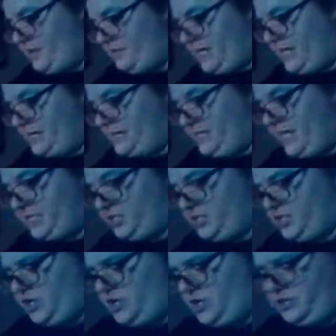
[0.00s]
because that's
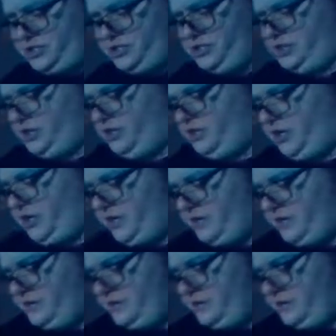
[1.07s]
just, oh, so good.